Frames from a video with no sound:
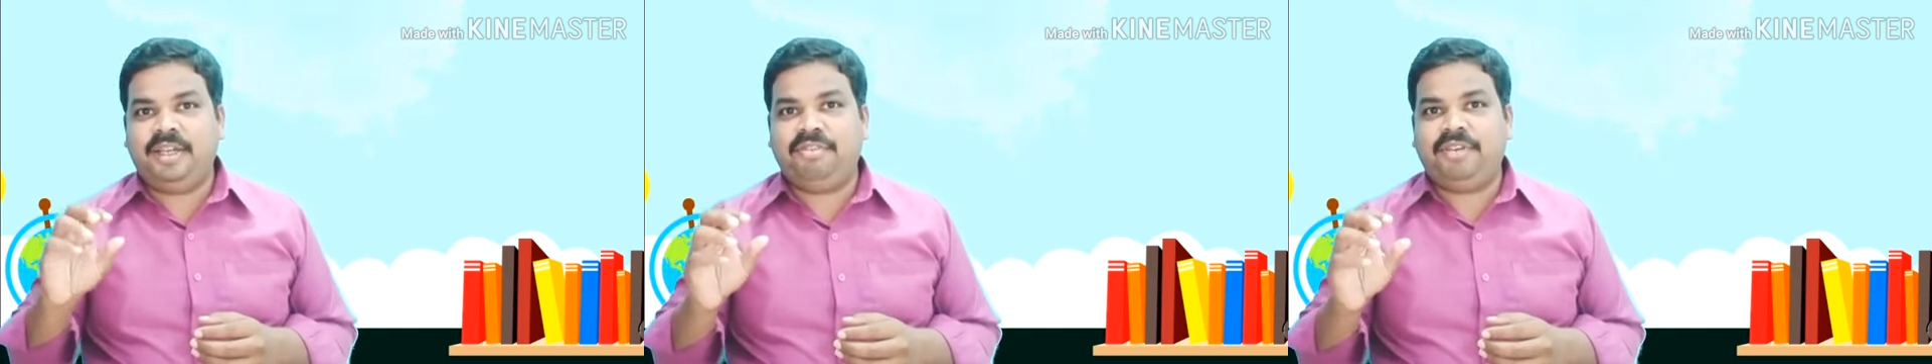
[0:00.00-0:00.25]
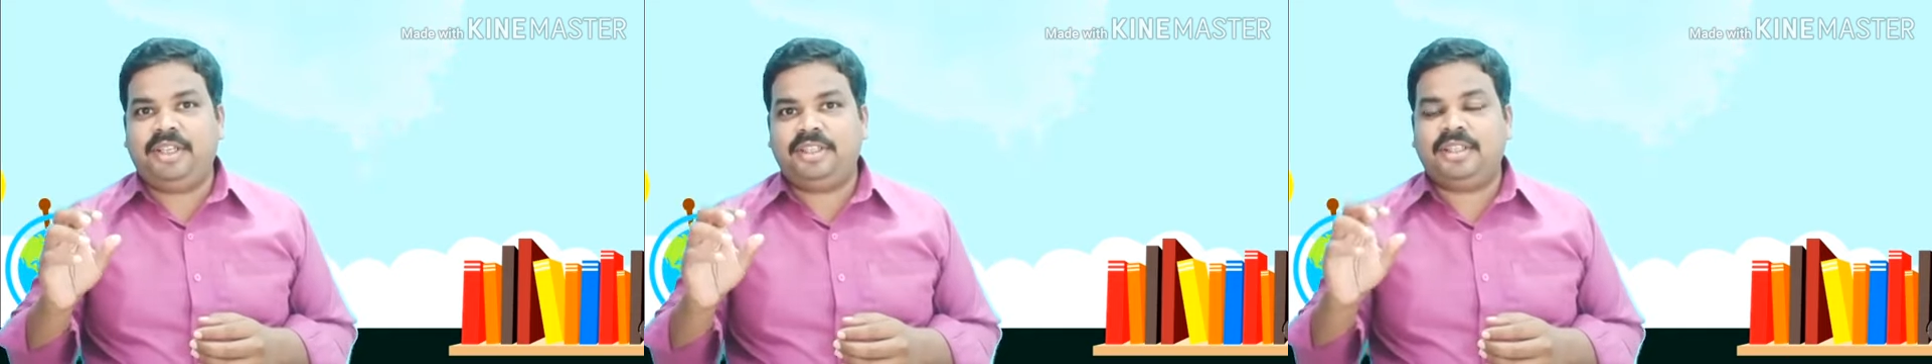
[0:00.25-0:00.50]

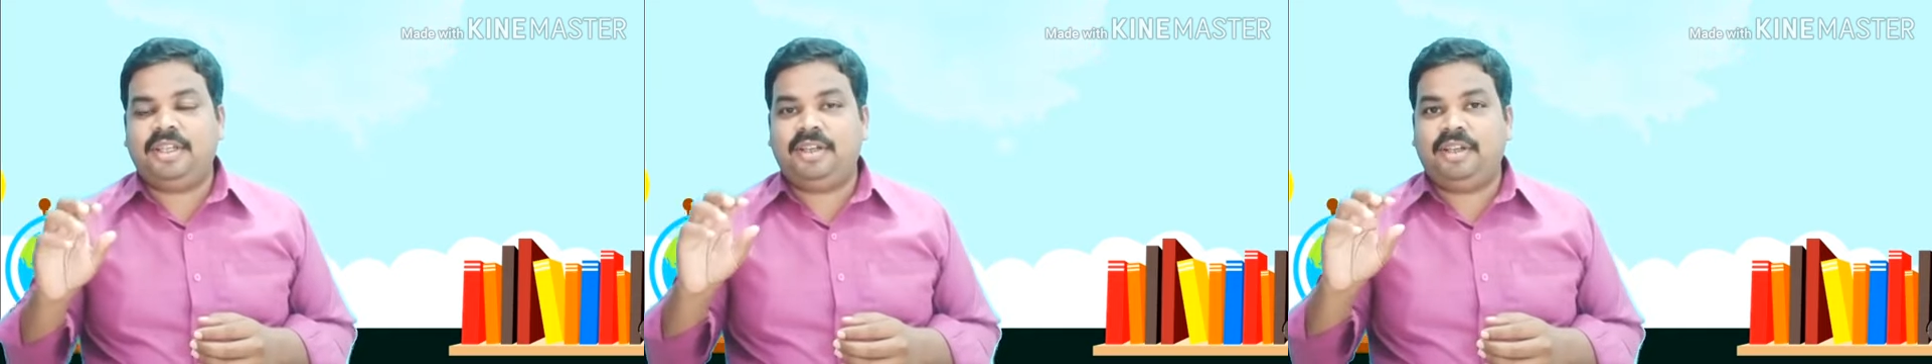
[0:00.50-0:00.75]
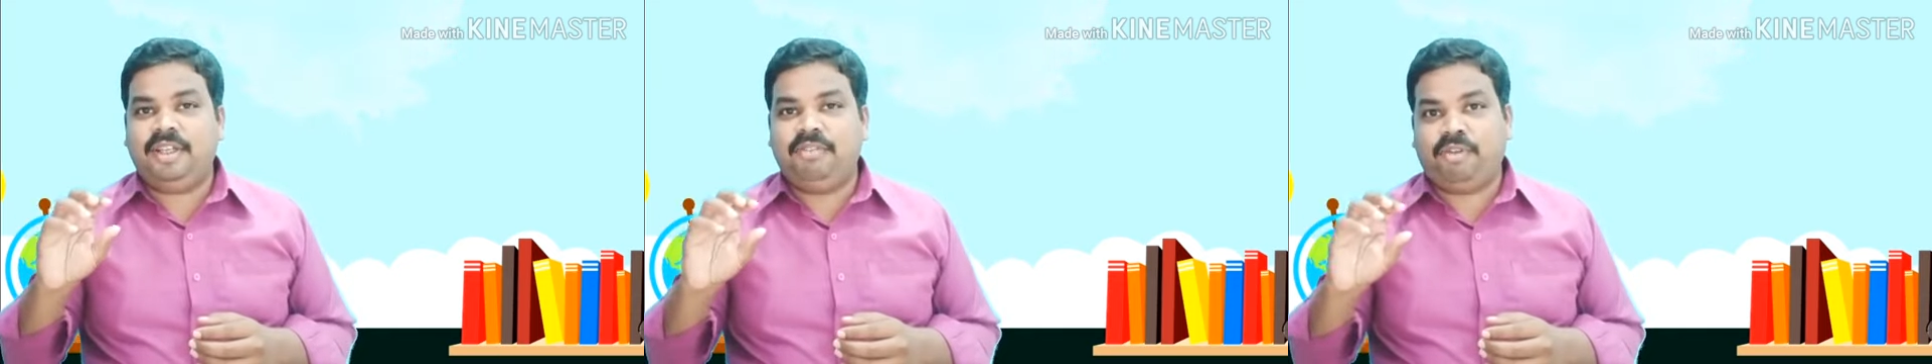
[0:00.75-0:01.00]
difference
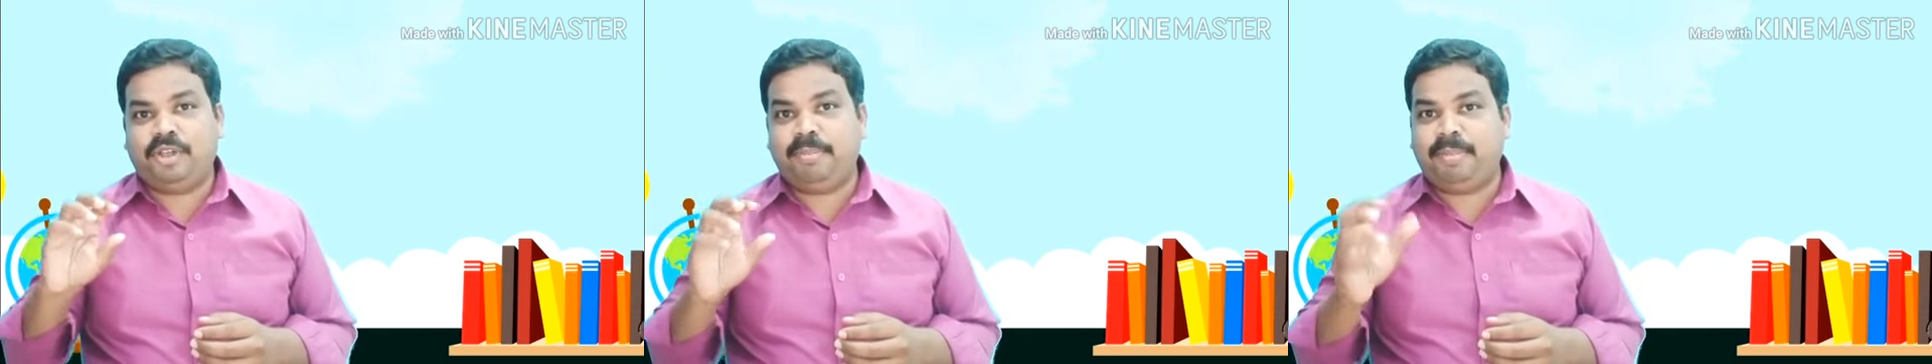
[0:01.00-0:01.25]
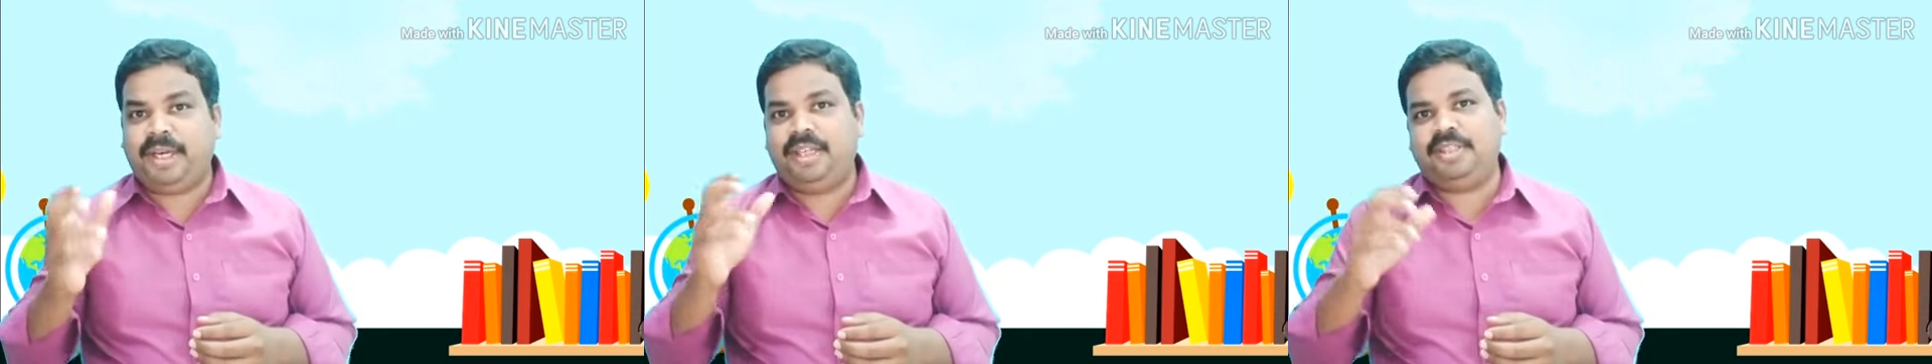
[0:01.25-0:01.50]
for the
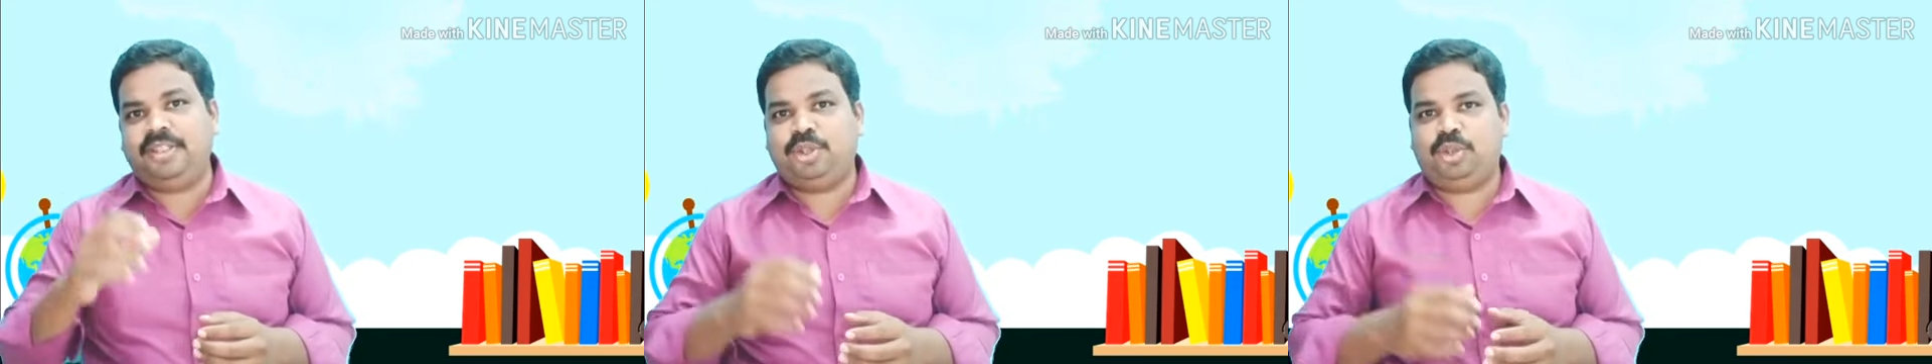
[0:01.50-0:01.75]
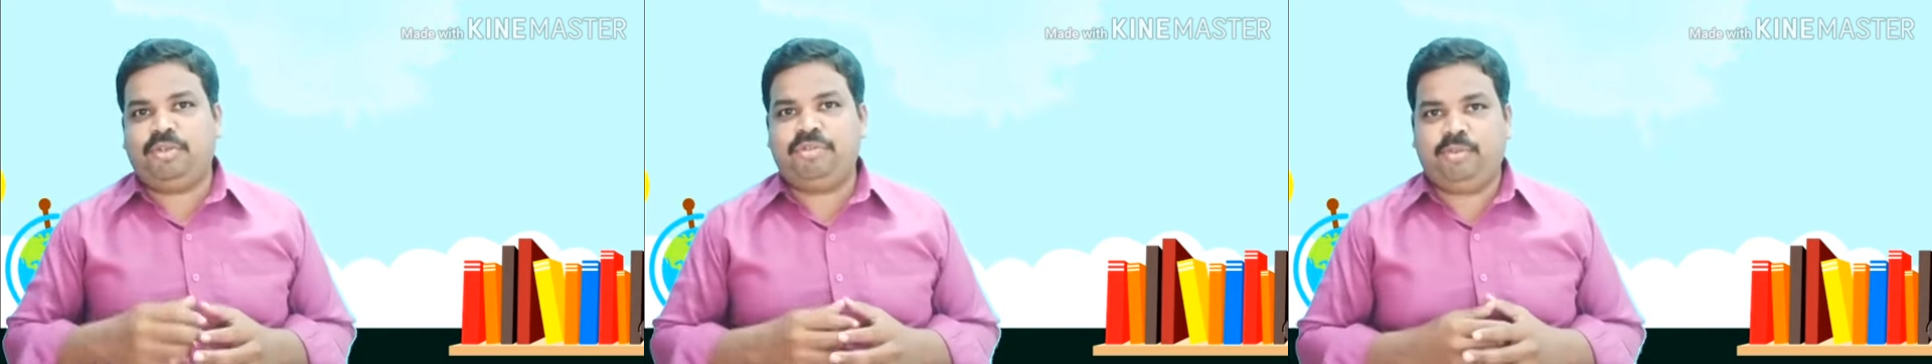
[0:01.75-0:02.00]

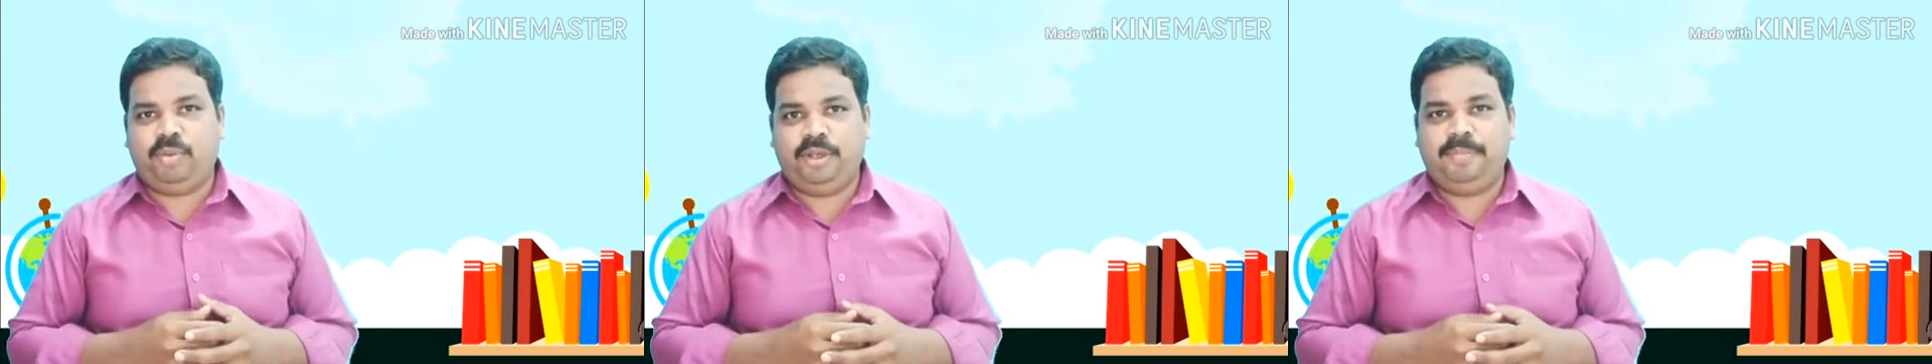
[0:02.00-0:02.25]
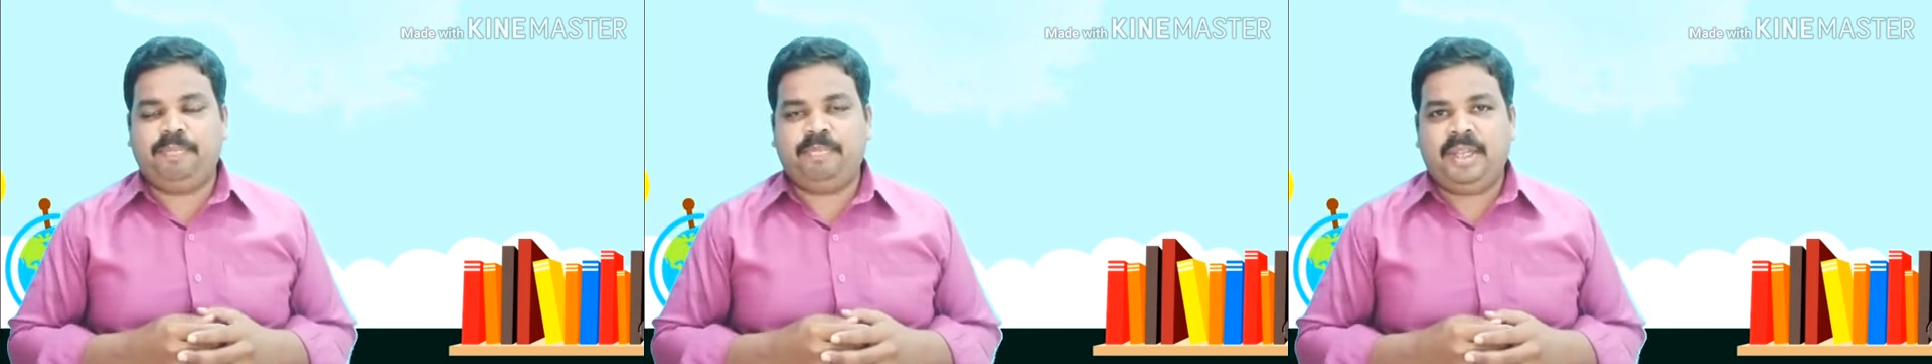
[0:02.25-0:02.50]
pronunciation of the word.